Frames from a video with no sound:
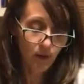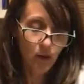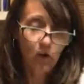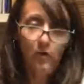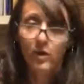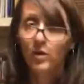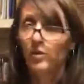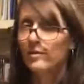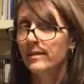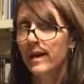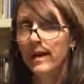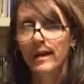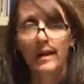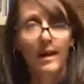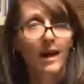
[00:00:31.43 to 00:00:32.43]
You can use
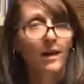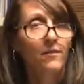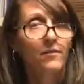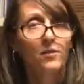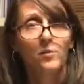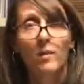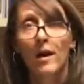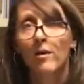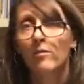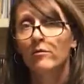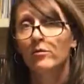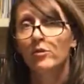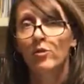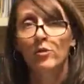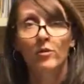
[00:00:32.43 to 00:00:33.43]
any kind of
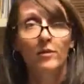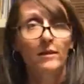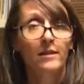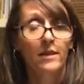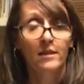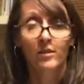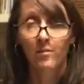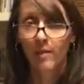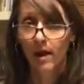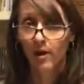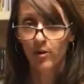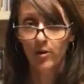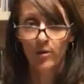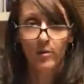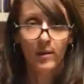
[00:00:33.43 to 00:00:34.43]
spiral journal. It doesn't
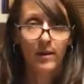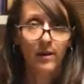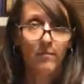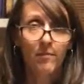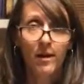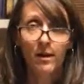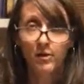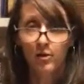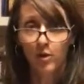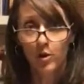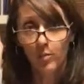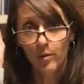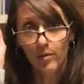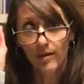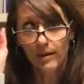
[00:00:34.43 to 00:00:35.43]
matter to me. Make sure
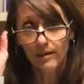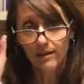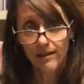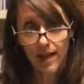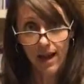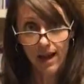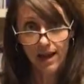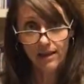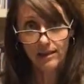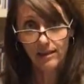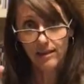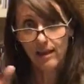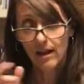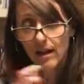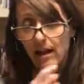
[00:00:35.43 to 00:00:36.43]
you put the date.